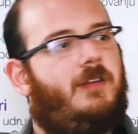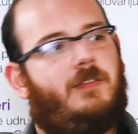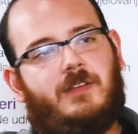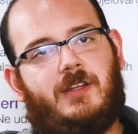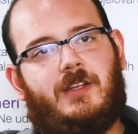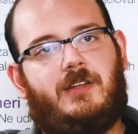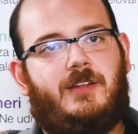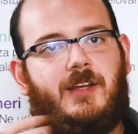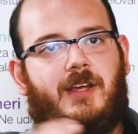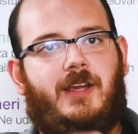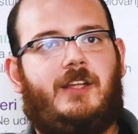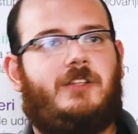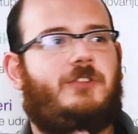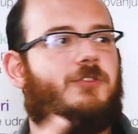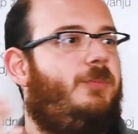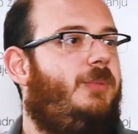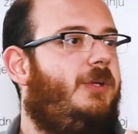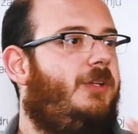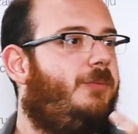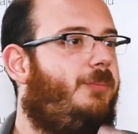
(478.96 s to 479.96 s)
and then they get
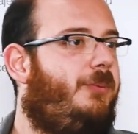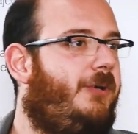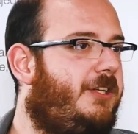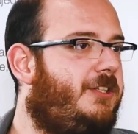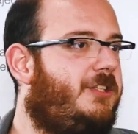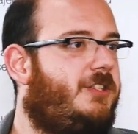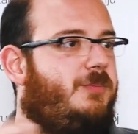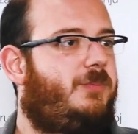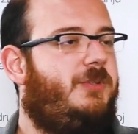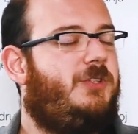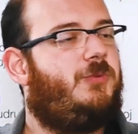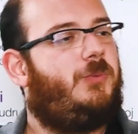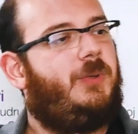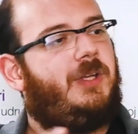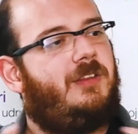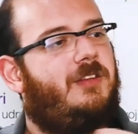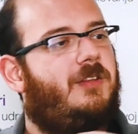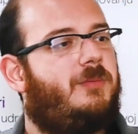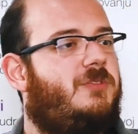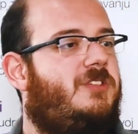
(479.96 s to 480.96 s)
to build bridges
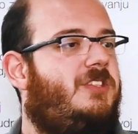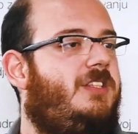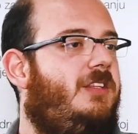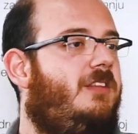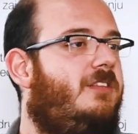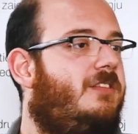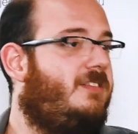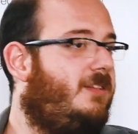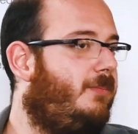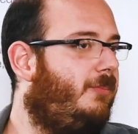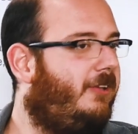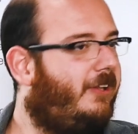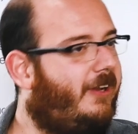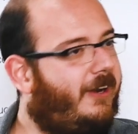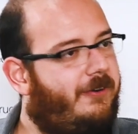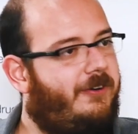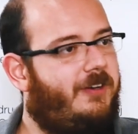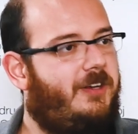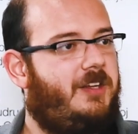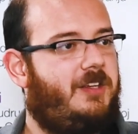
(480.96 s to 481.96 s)
between them, see
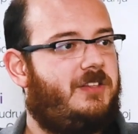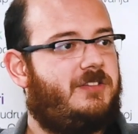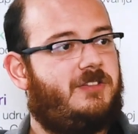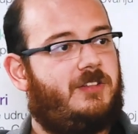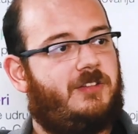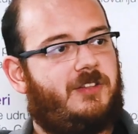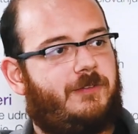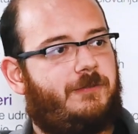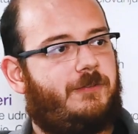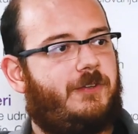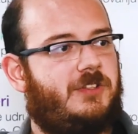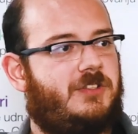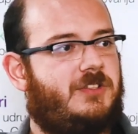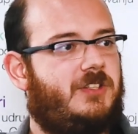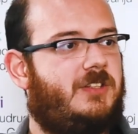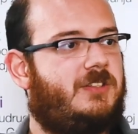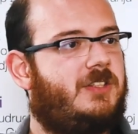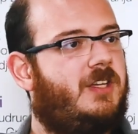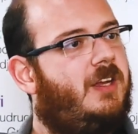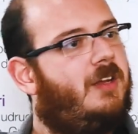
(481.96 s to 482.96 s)
similarities, the
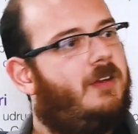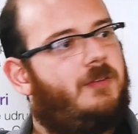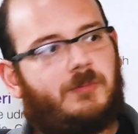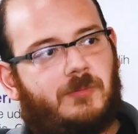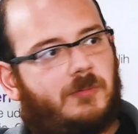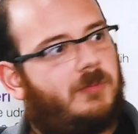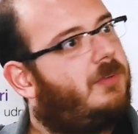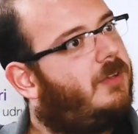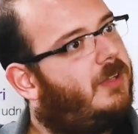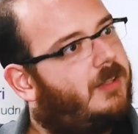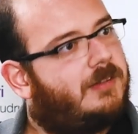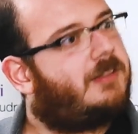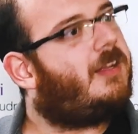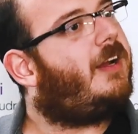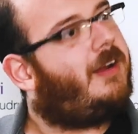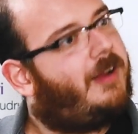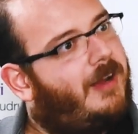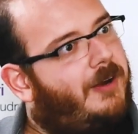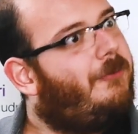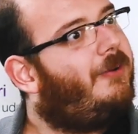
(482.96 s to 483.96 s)
differences. Yeah.
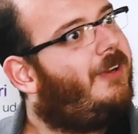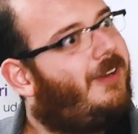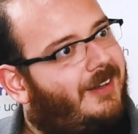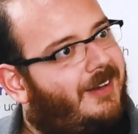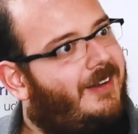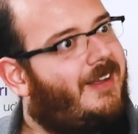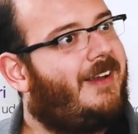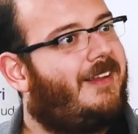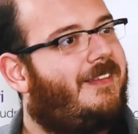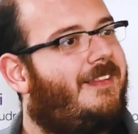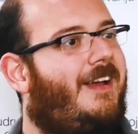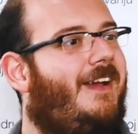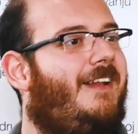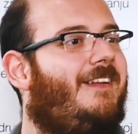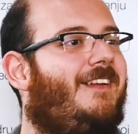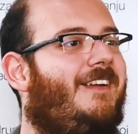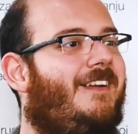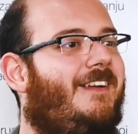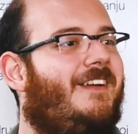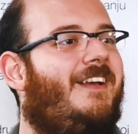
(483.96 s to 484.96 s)
I really like
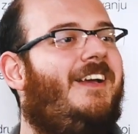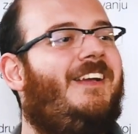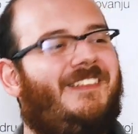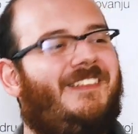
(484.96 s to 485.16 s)
that. Like,